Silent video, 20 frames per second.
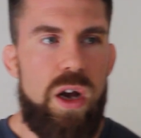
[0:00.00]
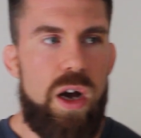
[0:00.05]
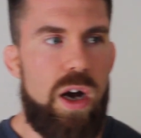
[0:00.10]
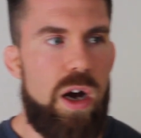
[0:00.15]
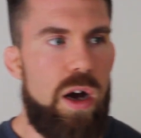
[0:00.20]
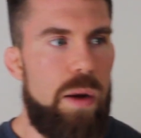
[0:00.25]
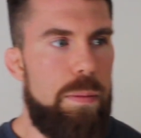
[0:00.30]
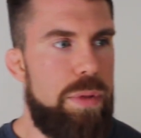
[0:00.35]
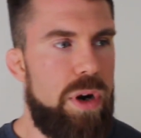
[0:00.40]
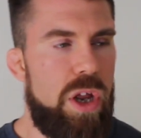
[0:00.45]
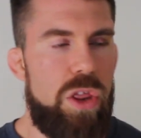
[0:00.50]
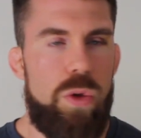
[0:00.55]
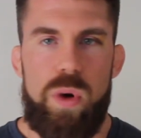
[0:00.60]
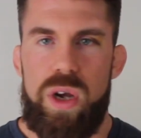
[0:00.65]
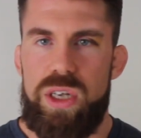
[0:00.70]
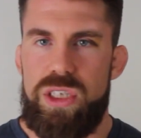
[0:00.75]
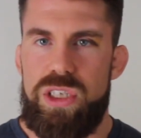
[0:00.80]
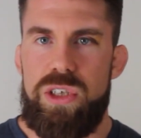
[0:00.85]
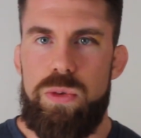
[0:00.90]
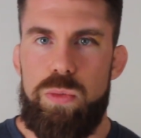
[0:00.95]
Um, but
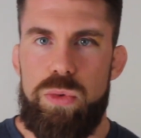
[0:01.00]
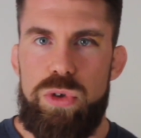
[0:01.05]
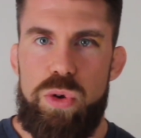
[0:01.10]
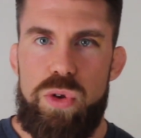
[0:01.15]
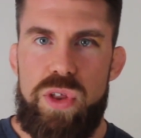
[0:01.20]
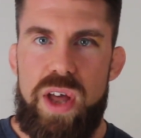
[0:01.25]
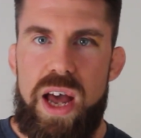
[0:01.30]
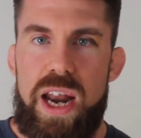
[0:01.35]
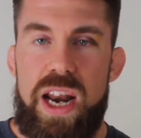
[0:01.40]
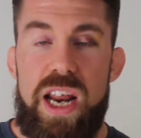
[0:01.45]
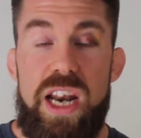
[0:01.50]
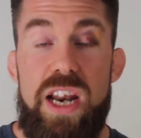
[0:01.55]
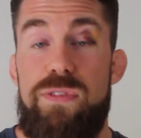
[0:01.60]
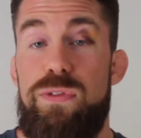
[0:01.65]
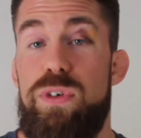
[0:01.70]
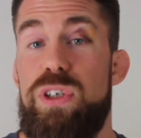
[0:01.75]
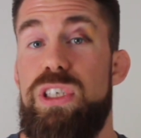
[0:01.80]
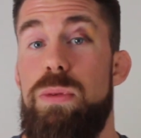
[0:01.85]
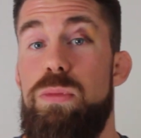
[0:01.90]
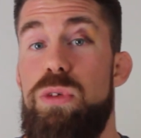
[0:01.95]
otherwise, we'll do that. And
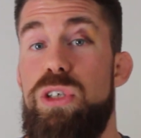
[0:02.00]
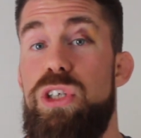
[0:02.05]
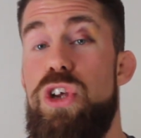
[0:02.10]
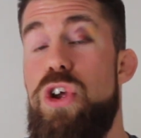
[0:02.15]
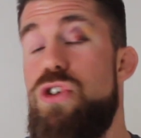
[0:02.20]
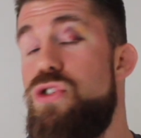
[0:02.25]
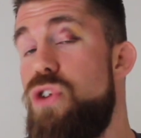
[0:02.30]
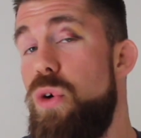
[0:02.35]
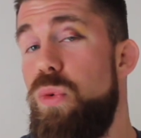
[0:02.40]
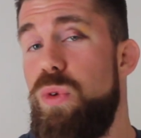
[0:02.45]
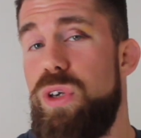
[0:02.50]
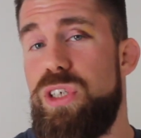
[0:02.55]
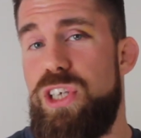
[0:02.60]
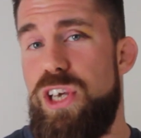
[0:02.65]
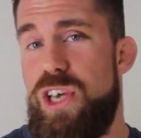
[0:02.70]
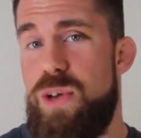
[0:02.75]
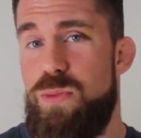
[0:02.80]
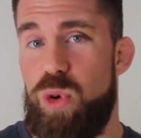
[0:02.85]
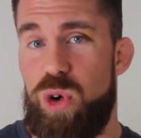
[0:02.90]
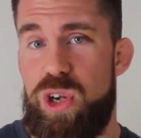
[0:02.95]
if for some reason you don't want to
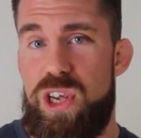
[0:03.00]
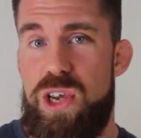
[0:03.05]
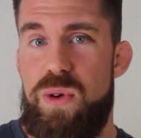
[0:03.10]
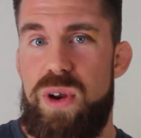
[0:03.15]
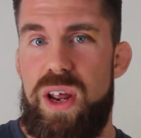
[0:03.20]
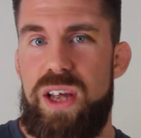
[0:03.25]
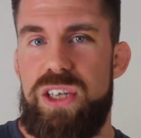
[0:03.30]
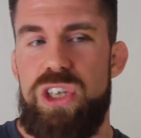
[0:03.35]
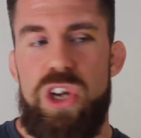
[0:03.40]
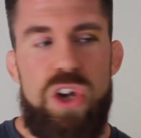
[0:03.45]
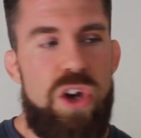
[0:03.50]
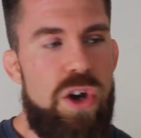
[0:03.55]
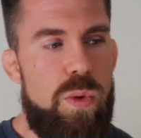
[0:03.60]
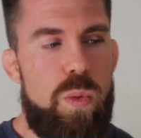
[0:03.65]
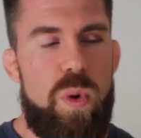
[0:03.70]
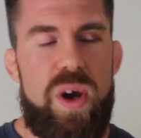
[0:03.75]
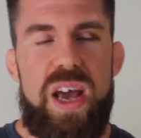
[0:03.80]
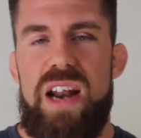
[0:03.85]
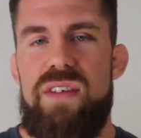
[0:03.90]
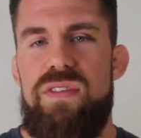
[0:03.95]
see more Q&As,
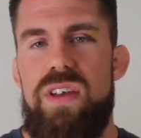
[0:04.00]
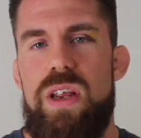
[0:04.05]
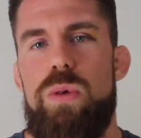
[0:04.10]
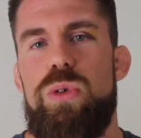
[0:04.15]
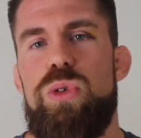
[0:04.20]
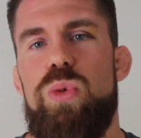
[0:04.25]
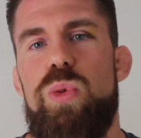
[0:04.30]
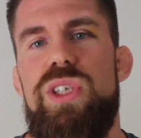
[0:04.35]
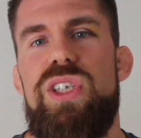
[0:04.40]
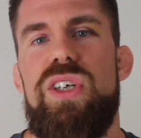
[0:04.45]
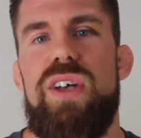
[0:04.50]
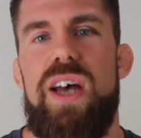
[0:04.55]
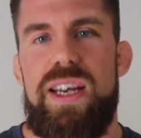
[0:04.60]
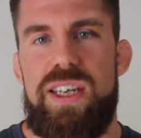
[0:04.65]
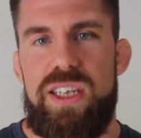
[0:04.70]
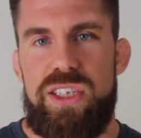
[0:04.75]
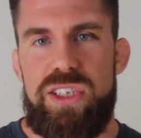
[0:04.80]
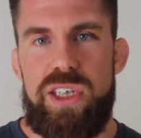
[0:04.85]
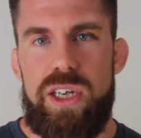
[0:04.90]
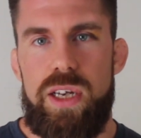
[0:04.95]
what kind of videos would you
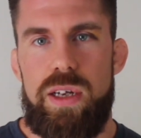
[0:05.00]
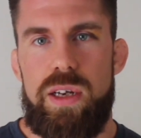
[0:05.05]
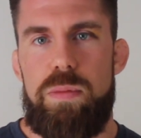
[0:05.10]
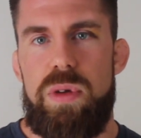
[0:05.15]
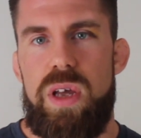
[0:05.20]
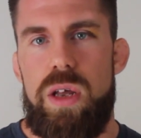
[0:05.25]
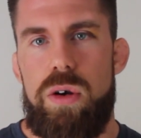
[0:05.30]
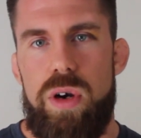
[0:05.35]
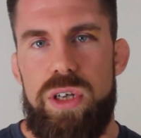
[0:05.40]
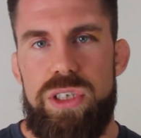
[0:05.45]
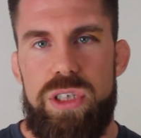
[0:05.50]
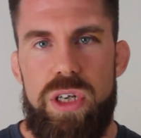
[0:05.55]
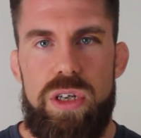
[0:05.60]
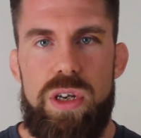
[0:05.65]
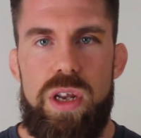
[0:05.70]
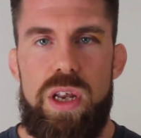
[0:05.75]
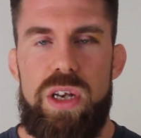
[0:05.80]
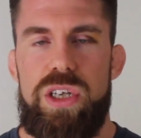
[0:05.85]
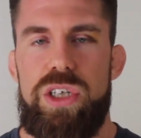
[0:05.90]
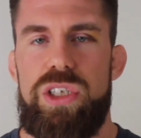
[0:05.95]
like to see? I'd be interested
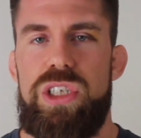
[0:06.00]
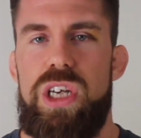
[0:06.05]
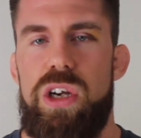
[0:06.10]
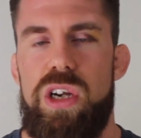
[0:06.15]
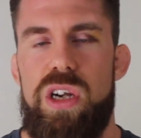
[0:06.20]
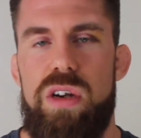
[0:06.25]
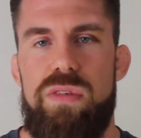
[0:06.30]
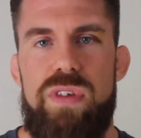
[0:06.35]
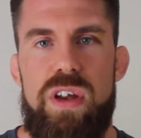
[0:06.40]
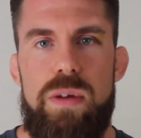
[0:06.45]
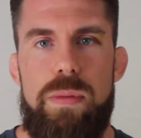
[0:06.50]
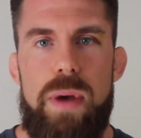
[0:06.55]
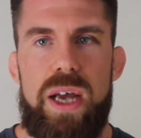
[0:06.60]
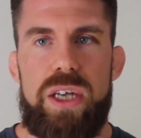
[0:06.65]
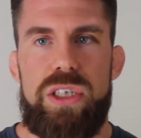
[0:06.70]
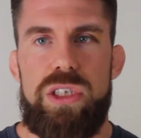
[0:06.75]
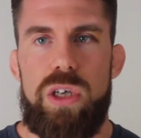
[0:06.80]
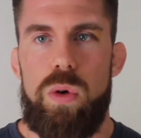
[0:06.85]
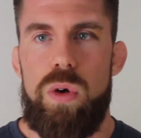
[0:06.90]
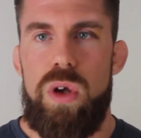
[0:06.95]
in, in just hearing your
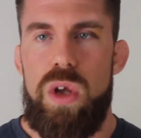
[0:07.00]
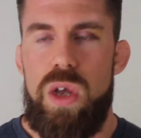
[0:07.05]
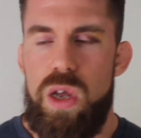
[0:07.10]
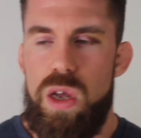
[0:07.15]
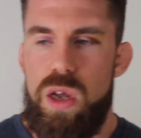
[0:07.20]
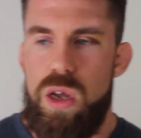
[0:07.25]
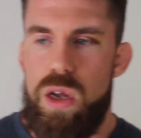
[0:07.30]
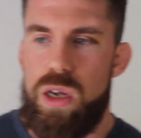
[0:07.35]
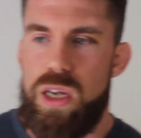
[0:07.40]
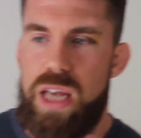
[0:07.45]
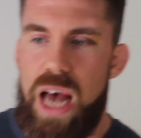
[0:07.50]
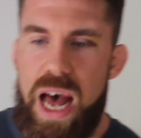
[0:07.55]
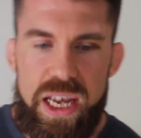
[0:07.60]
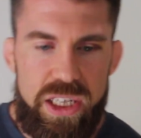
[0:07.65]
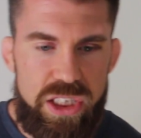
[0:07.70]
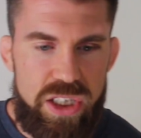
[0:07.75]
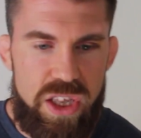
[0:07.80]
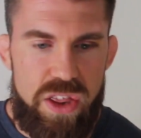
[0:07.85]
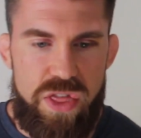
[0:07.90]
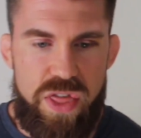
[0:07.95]
feedback. So
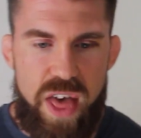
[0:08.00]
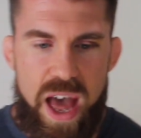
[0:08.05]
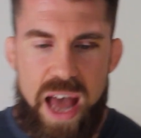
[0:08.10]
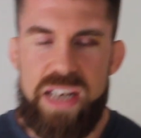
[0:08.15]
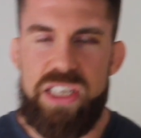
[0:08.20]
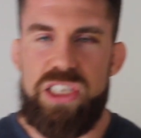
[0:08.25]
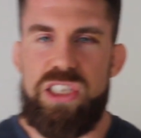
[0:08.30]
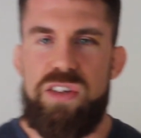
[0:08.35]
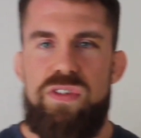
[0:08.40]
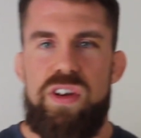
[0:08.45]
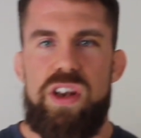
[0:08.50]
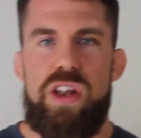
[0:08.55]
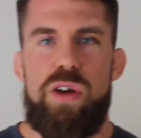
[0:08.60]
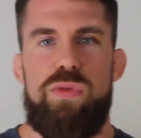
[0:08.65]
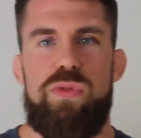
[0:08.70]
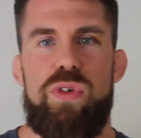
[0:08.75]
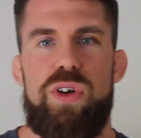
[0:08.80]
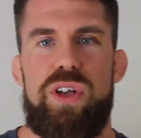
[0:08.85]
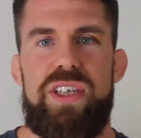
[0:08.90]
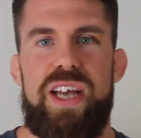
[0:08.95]
guys, that's the
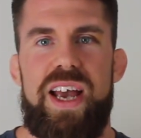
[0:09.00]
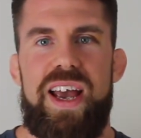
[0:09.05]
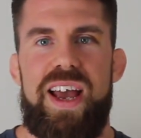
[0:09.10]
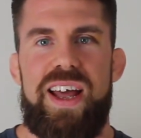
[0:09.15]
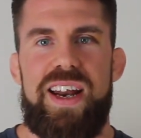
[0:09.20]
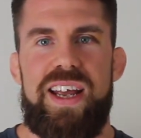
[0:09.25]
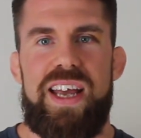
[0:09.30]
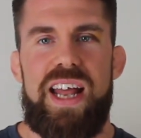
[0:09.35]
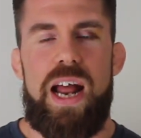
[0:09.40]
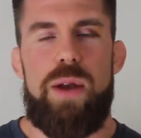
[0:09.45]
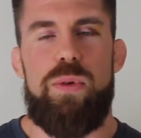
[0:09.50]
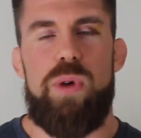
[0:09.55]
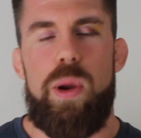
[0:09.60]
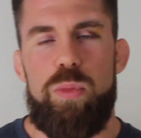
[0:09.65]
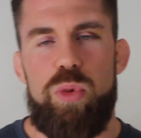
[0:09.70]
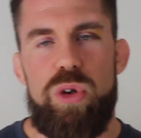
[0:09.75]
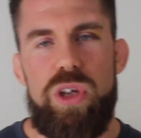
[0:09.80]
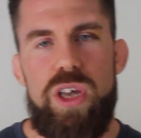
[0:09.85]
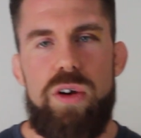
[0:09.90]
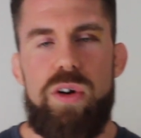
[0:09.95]
video for today. And again,
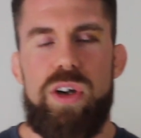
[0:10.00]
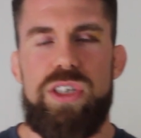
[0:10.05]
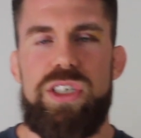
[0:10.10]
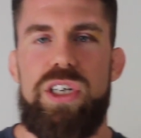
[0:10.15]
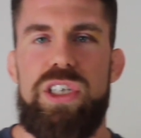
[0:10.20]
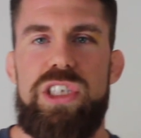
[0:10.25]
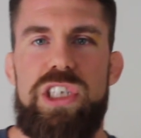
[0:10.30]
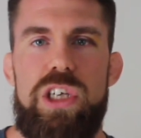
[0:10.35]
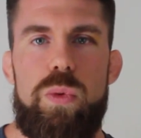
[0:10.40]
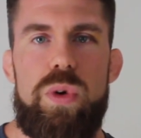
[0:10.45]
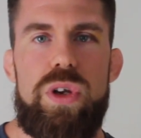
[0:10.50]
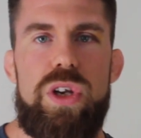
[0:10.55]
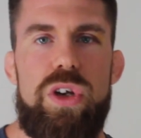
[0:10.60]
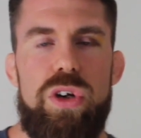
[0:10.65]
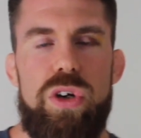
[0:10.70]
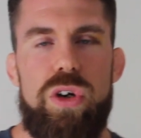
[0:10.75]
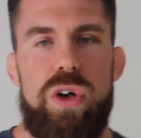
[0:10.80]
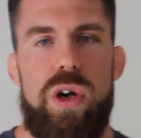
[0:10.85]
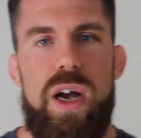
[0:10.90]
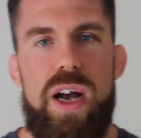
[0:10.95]
I'm really interested to see what
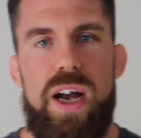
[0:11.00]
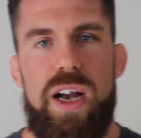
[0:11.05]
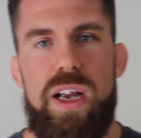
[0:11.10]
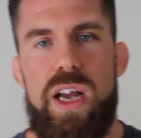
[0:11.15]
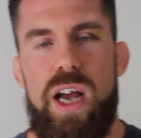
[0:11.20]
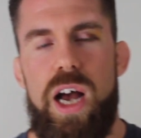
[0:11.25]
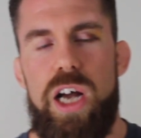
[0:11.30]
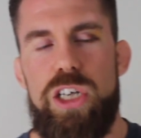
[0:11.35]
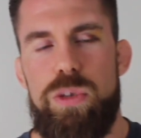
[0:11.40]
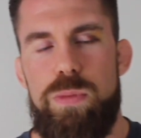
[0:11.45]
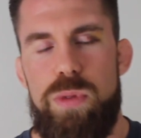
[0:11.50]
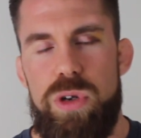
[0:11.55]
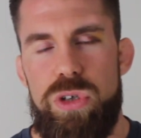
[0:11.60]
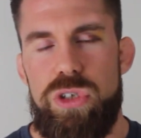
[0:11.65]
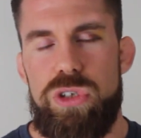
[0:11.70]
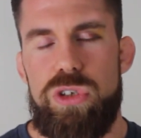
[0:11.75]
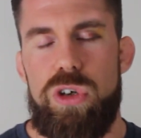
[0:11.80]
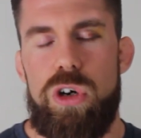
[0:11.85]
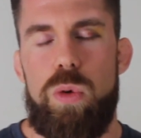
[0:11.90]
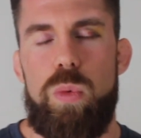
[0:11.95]
your uh,
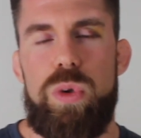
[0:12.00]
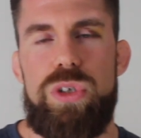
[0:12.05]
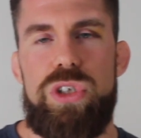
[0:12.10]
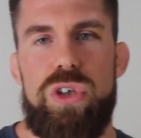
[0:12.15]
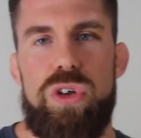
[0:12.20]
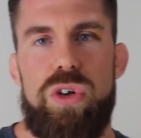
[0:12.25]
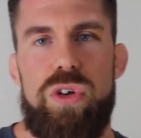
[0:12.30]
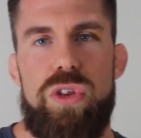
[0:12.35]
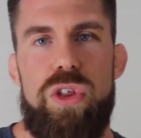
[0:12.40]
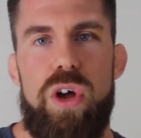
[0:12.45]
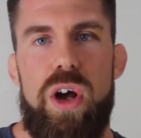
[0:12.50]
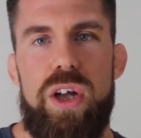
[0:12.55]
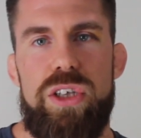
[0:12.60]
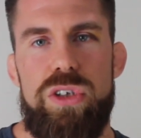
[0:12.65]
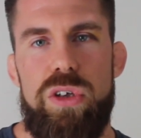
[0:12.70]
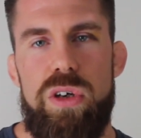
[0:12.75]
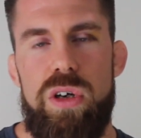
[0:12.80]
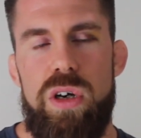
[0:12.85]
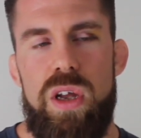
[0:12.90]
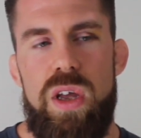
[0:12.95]
contributions are, what your
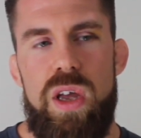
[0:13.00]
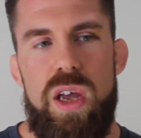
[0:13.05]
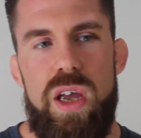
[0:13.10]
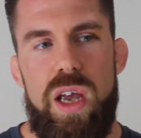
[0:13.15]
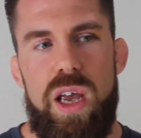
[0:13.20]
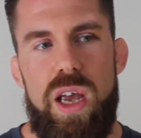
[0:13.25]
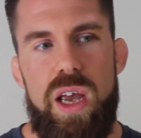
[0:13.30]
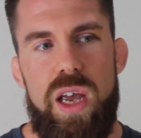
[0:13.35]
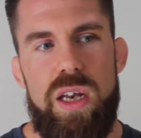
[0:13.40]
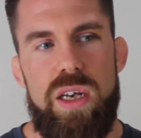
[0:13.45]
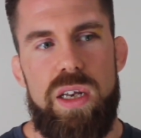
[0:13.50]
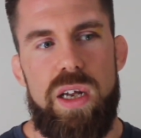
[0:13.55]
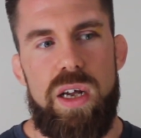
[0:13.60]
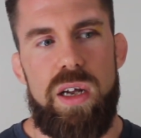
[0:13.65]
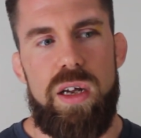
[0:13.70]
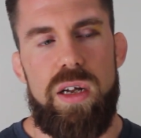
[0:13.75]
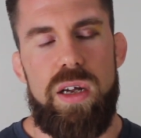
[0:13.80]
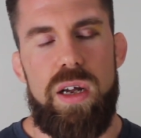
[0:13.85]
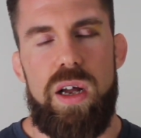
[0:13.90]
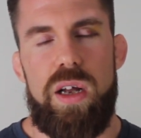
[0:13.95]
thoughts are, and
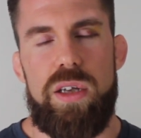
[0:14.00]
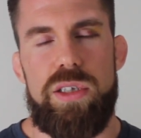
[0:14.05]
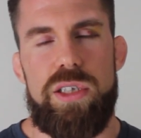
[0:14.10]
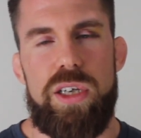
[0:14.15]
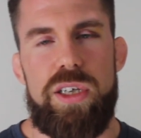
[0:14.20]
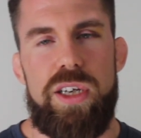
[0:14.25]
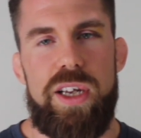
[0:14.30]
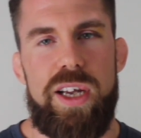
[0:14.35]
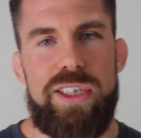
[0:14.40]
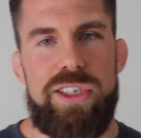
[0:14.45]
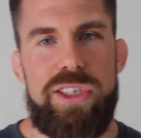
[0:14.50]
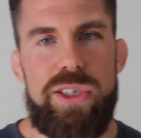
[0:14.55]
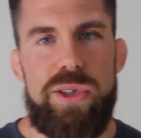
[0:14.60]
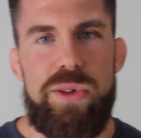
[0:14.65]
uh, I'll talk to you guys